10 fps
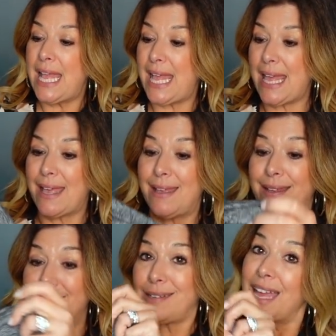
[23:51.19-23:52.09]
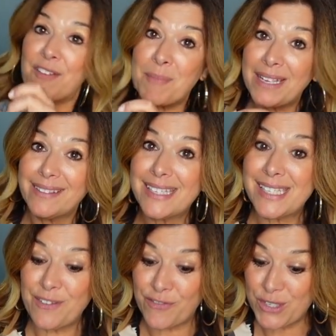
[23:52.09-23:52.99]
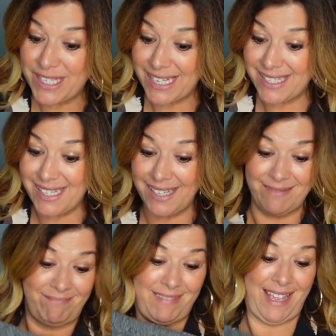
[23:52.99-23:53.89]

and I have mine listed for sixty dollars,